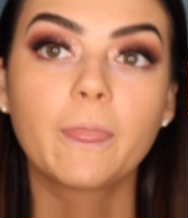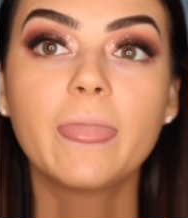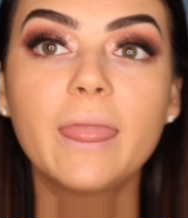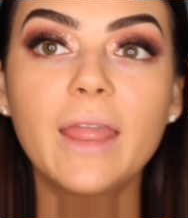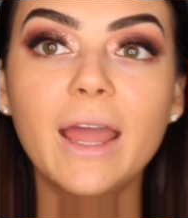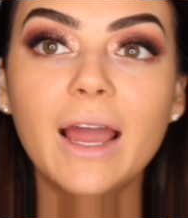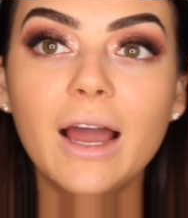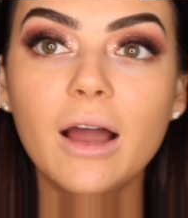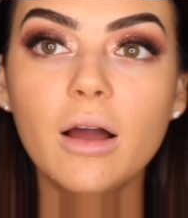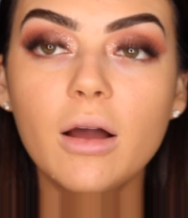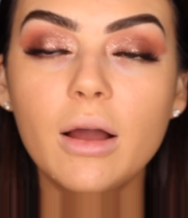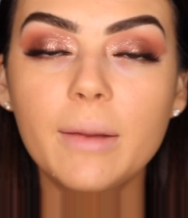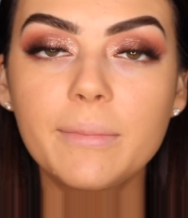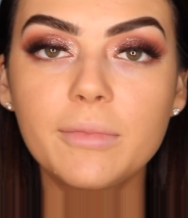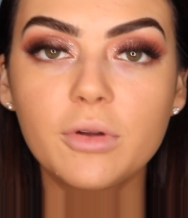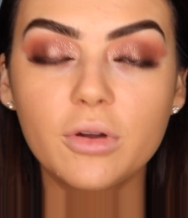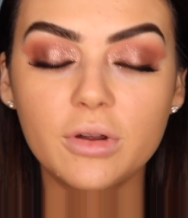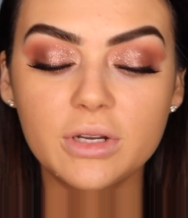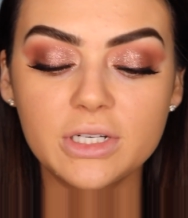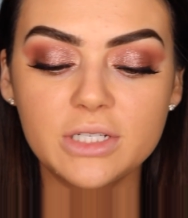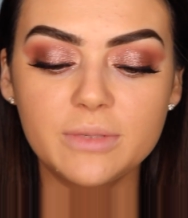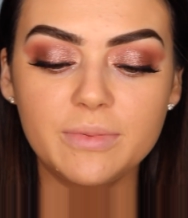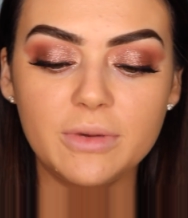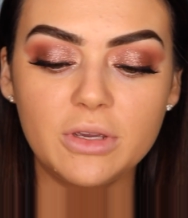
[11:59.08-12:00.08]
Now I'm
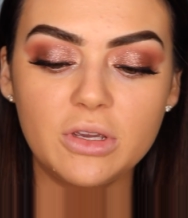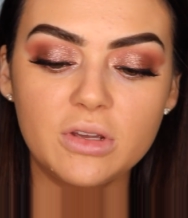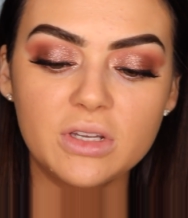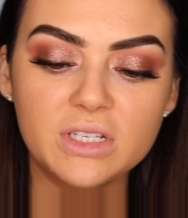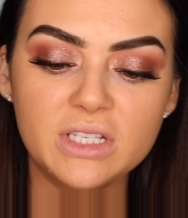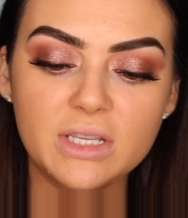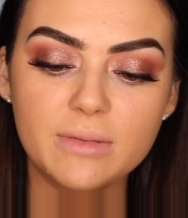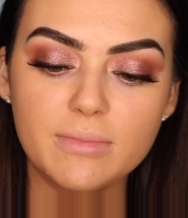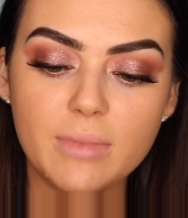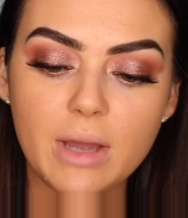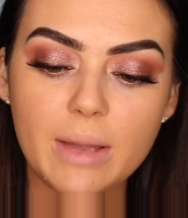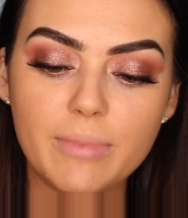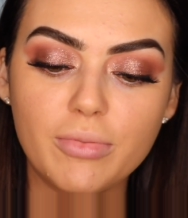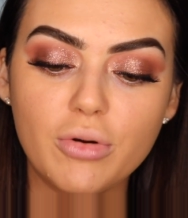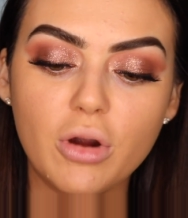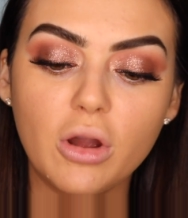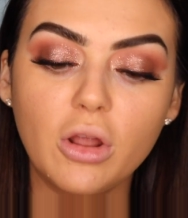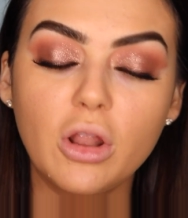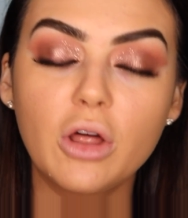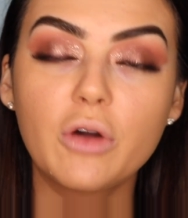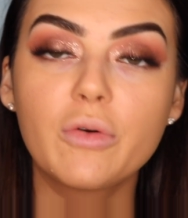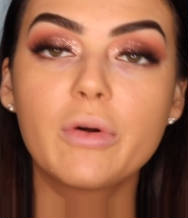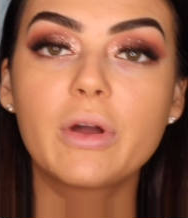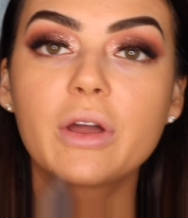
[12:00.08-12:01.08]
going to be using my
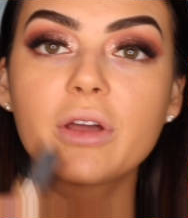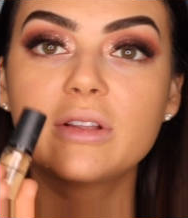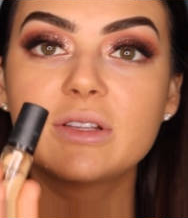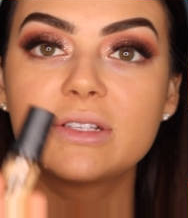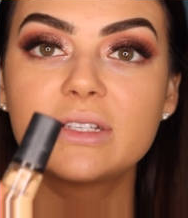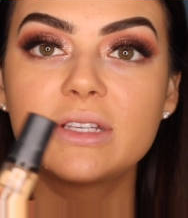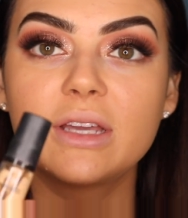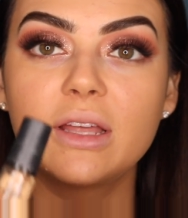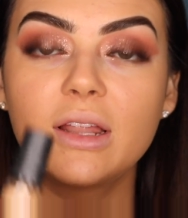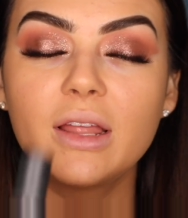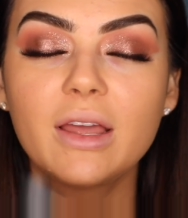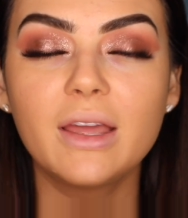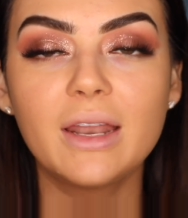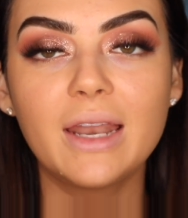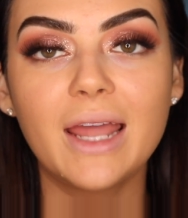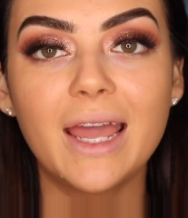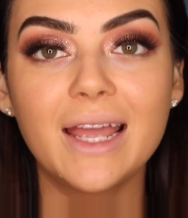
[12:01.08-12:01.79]
Prolongwear concealer in